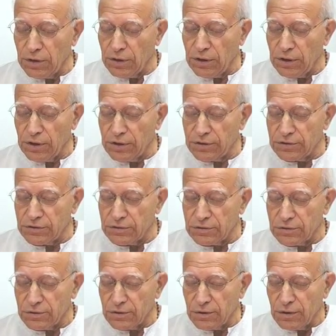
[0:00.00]

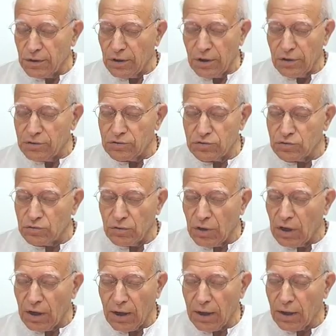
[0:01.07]
is, so
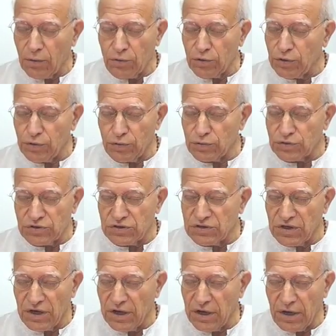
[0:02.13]
how do you
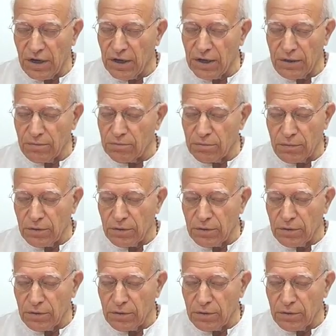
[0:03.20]
say